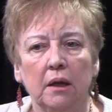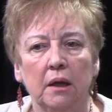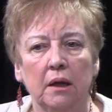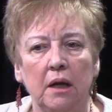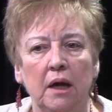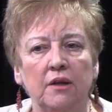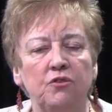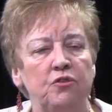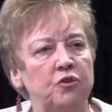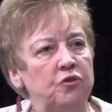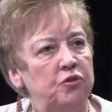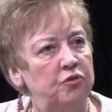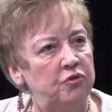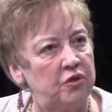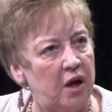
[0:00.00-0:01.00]

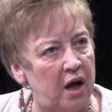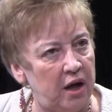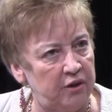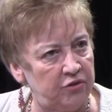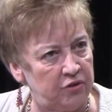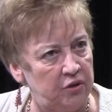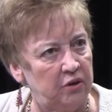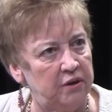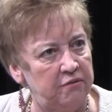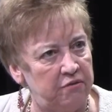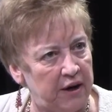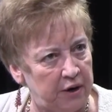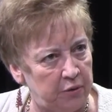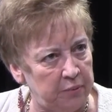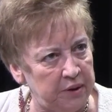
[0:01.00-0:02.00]
constitutes a hostile
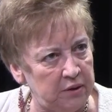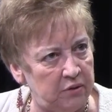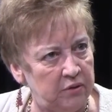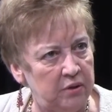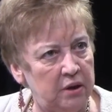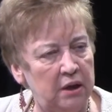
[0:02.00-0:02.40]
environment,